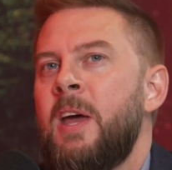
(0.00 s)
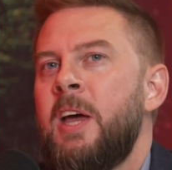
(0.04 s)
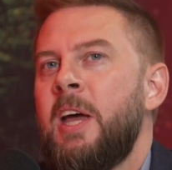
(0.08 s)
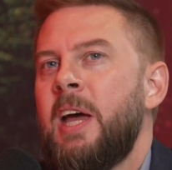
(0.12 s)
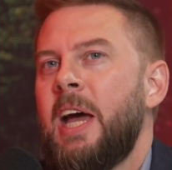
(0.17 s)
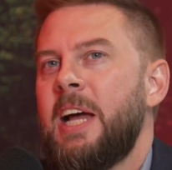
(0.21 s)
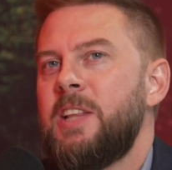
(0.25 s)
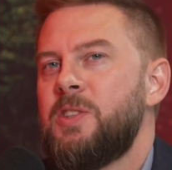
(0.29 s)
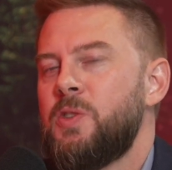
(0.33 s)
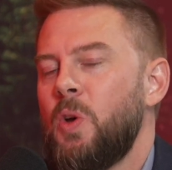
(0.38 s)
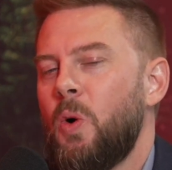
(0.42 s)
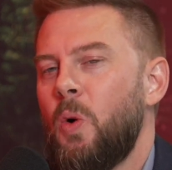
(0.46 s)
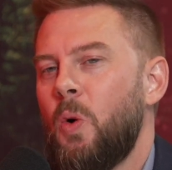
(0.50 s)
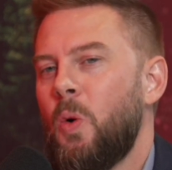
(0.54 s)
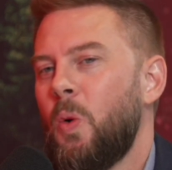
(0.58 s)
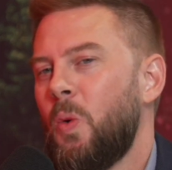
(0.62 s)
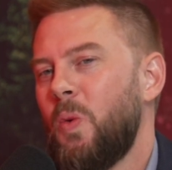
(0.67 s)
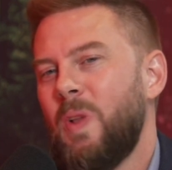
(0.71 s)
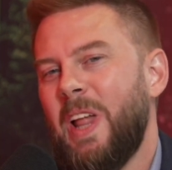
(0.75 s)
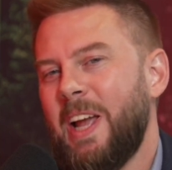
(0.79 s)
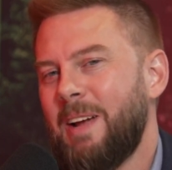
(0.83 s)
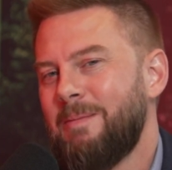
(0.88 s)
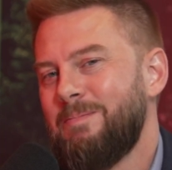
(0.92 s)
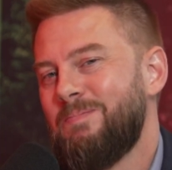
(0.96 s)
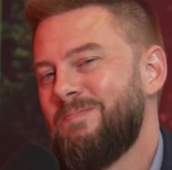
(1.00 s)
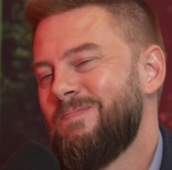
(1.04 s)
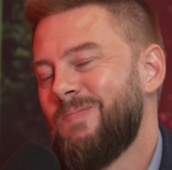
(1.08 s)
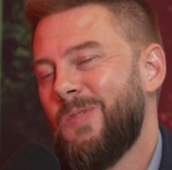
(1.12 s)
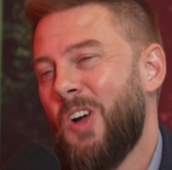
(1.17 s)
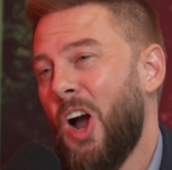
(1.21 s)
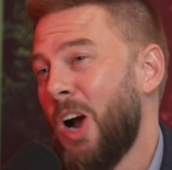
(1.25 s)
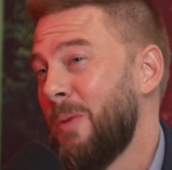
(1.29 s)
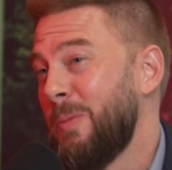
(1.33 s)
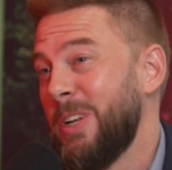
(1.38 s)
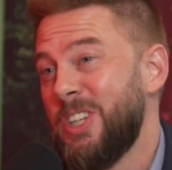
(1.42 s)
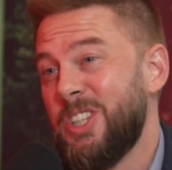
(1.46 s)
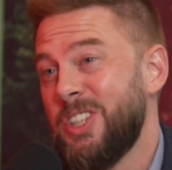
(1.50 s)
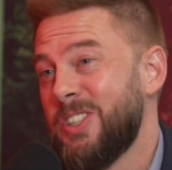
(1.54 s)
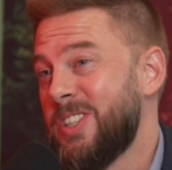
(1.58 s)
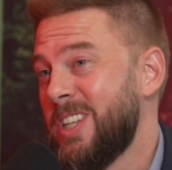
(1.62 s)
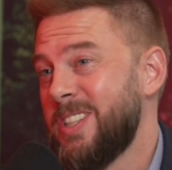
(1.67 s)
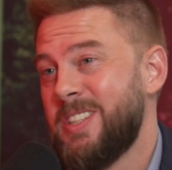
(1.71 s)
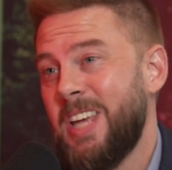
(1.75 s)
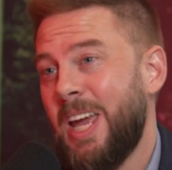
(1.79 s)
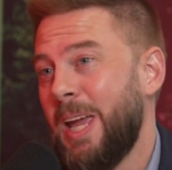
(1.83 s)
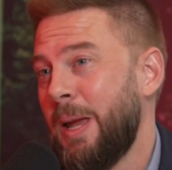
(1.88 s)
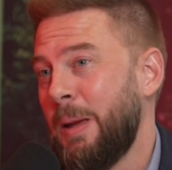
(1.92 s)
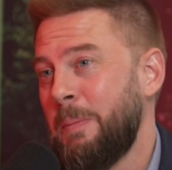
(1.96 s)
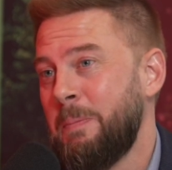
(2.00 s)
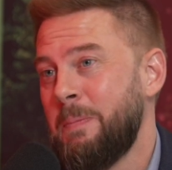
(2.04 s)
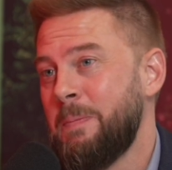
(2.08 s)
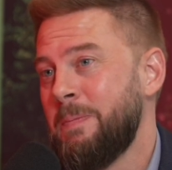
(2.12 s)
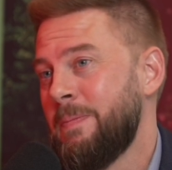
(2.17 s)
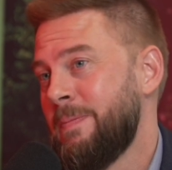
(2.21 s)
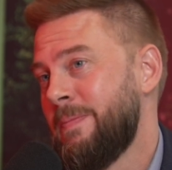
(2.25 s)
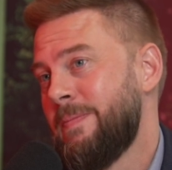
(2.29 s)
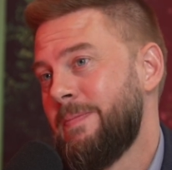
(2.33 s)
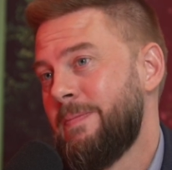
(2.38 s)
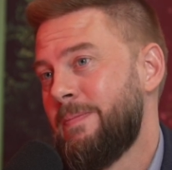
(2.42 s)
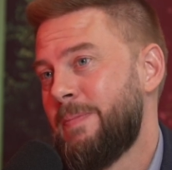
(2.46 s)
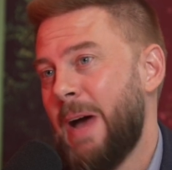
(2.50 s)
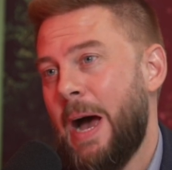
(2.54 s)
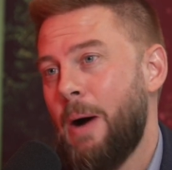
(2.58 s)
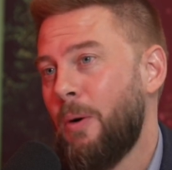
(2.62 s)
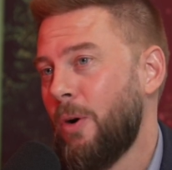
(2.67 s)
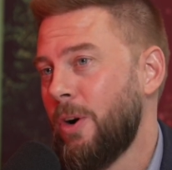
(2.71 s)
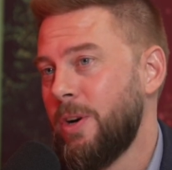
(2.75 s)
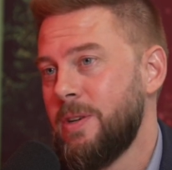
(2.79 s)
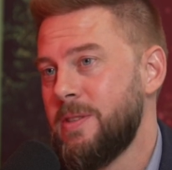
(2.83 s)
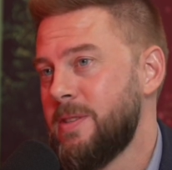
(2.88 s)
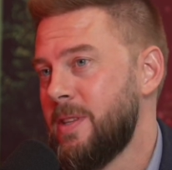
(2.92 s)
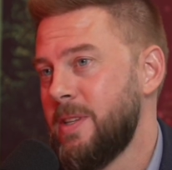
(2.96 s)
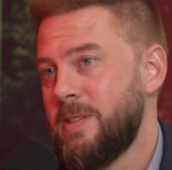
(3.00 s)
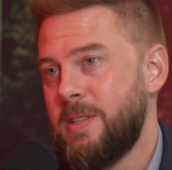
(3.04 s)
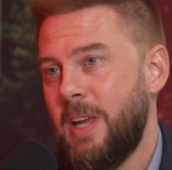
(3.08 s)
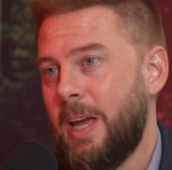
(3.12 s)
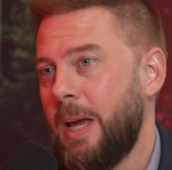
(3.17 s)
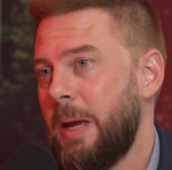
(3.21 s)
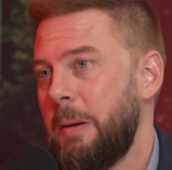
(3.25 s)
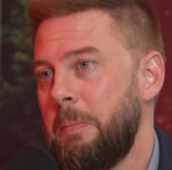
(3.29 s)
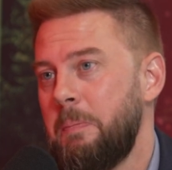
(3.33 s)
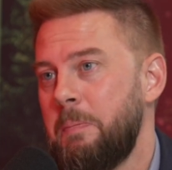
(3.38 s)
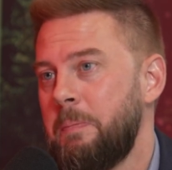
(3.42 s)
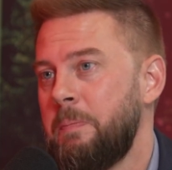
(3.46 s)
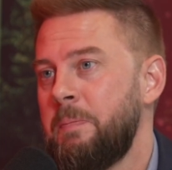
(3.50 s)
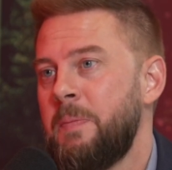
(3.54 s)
And so, like, garbage is the same, power is the same.